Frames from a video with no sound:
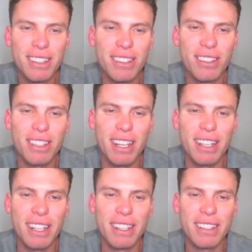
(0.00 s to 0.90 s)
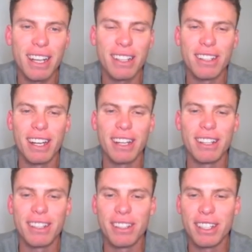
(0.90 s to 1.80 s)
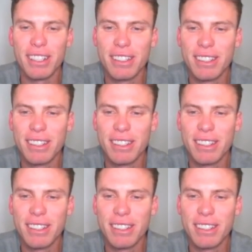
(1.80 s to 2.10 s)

or is that in Talakai and Cleary?